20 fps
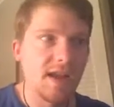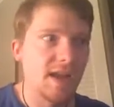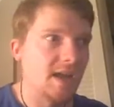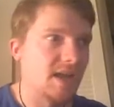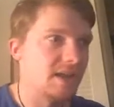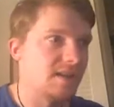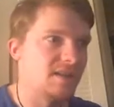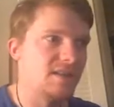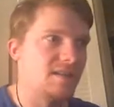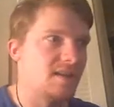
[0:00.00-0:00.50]

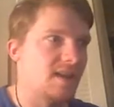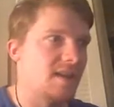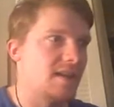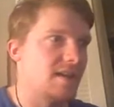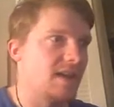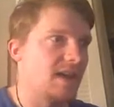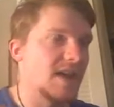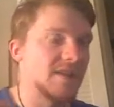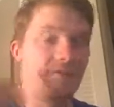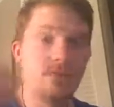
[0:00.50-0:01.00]
and
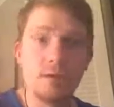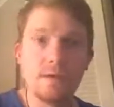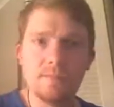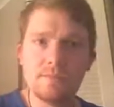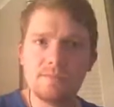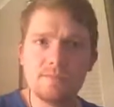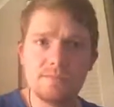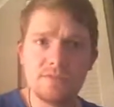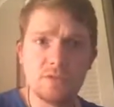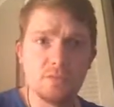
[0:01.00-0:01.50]
have
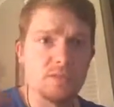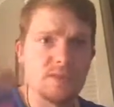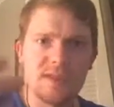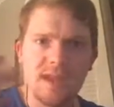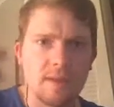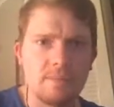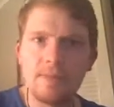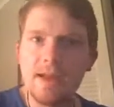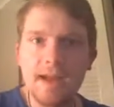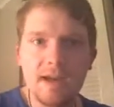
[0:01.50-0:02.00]
problems
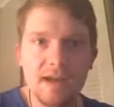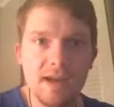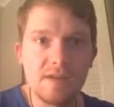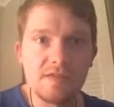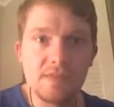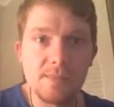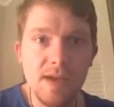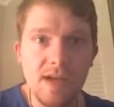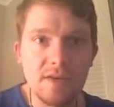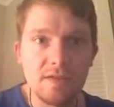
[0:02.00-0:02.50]
with, like, Black
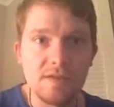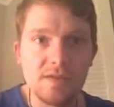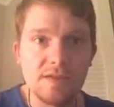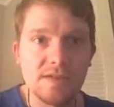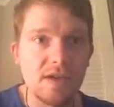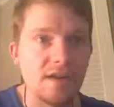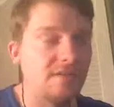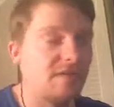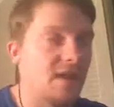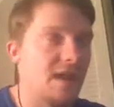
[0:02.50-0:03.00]
Lives Matter and
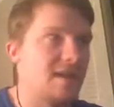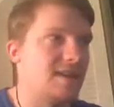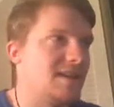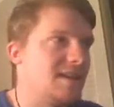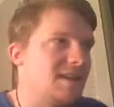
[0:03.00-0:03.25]
stuff.